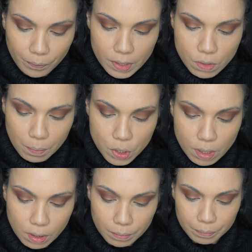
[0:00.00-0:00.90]
So I'm
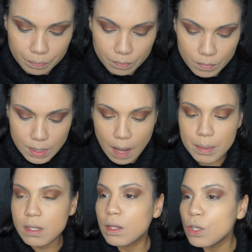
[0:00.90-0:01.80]
just gonna dab
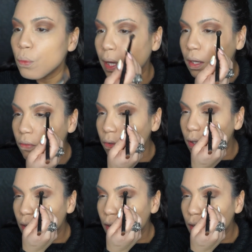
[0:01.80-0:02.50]
into the New Wave